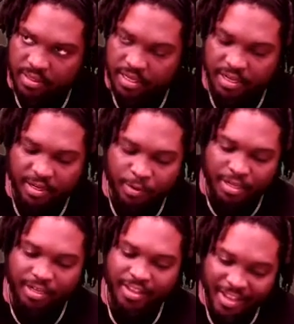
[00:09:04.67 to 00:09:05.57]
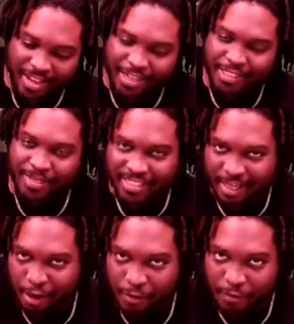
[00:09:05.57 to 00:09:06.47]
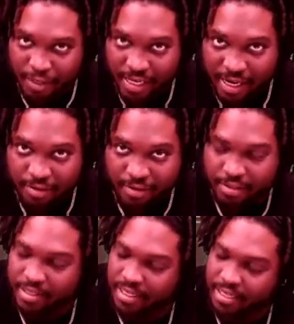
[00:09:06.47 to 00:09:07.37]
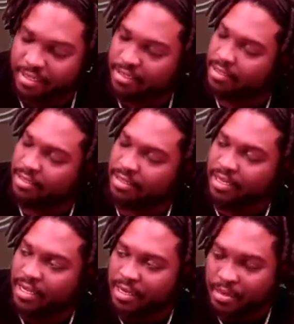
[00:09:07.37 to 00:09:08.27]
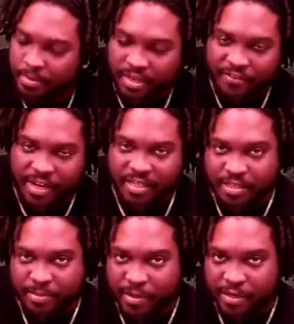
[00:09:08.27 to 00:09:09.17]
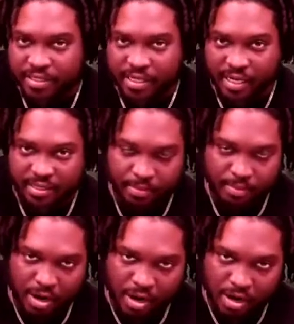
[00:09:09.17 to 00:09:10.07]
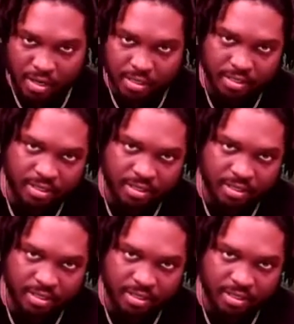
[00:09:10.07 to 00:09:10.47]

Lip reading: I was about to say over the counter liquor, but if I had to compare it to like the bar,